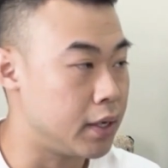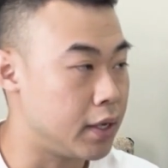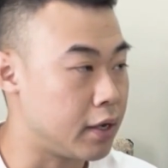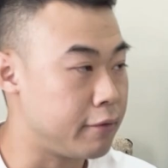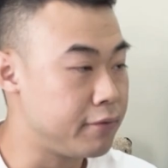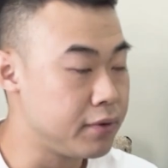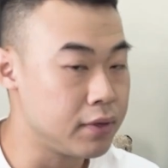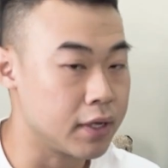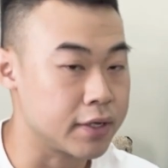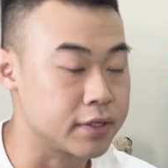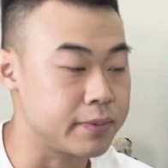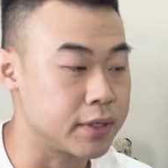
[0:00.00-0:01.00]
And I feel
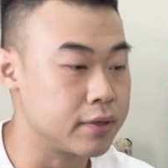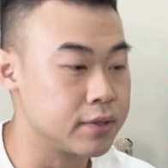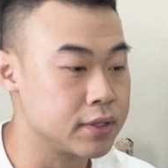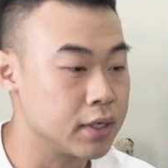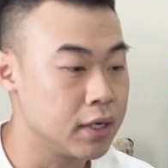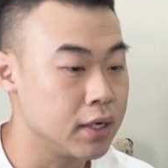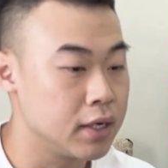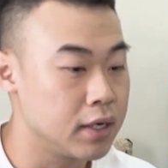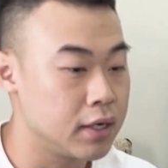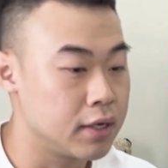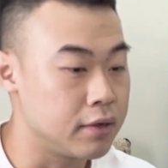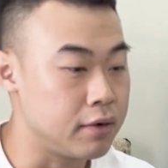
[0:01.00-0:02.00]
like it's because,
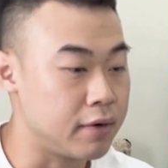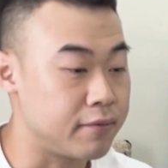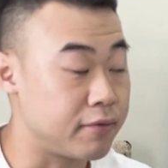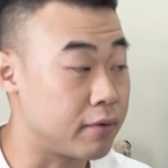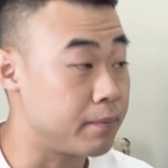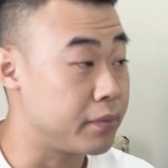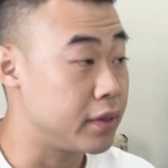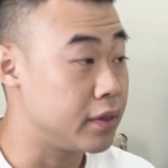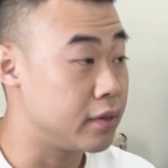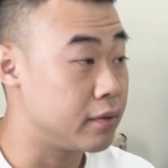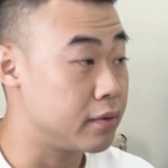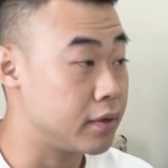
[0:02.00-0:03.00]
I'm from